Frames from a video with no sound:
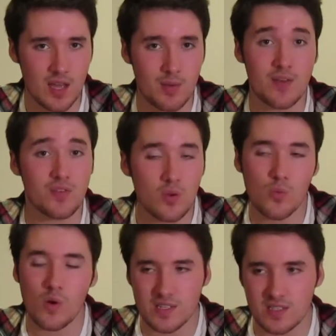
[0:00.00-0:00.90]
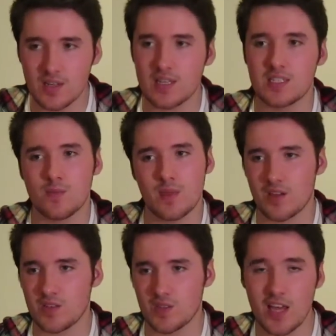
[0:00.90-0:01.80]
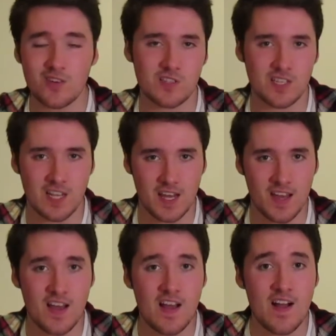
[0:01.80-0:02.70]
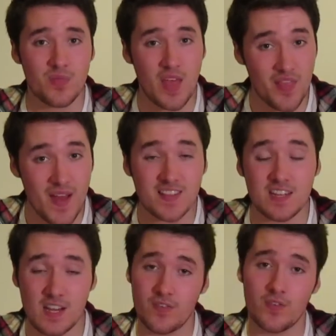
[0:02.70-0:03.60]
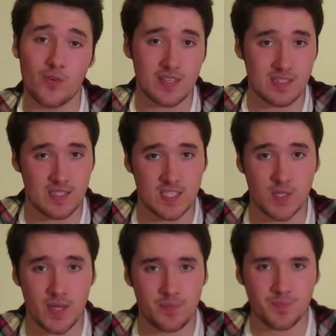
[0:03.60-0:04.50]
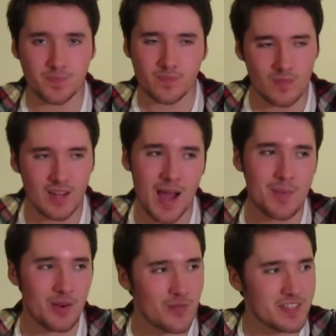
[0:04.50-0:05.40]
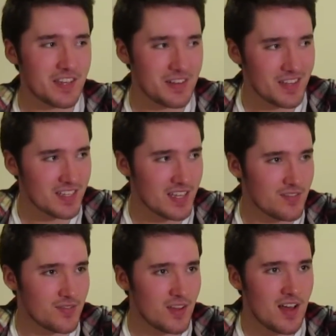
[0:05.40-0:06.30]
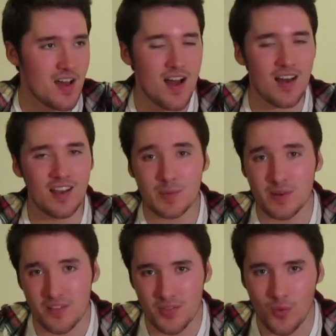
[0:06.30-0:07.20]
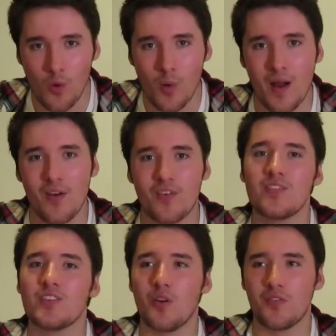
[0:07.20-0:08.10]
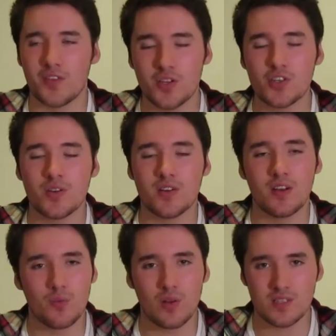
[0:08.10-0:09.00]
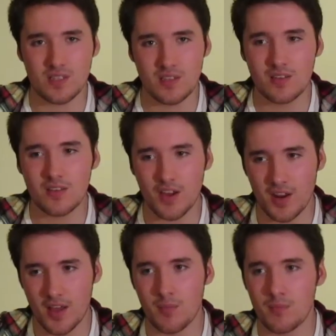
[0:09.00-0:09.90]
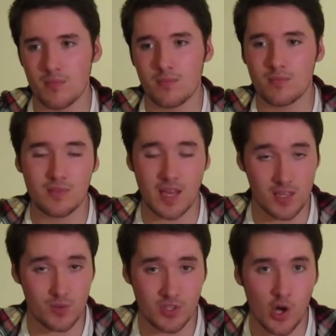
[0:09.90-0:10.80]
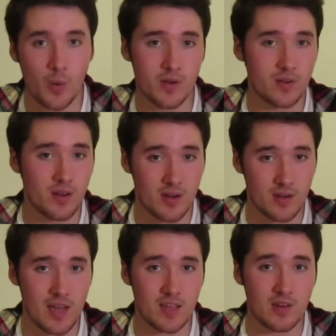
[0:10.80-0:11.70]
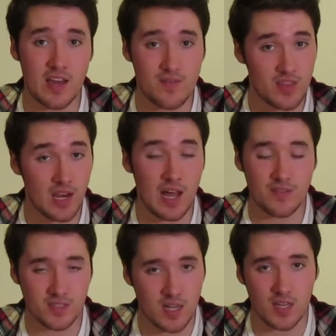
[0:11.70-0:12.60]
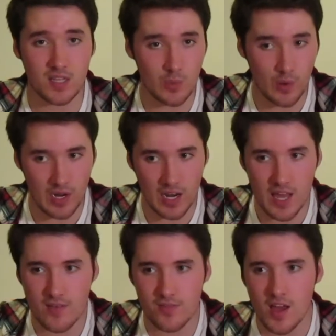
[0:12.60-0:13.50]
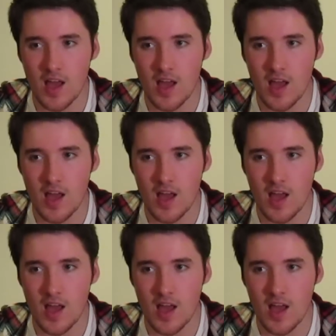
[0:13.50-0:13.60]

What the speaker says: I mean, if you want to study something because you're interested in it, then that's enough of a reason to do it. I mean, obviously you need to give a little bit of thought about your future and what's going to get you a job and let you live in the lifestyle that you want to live.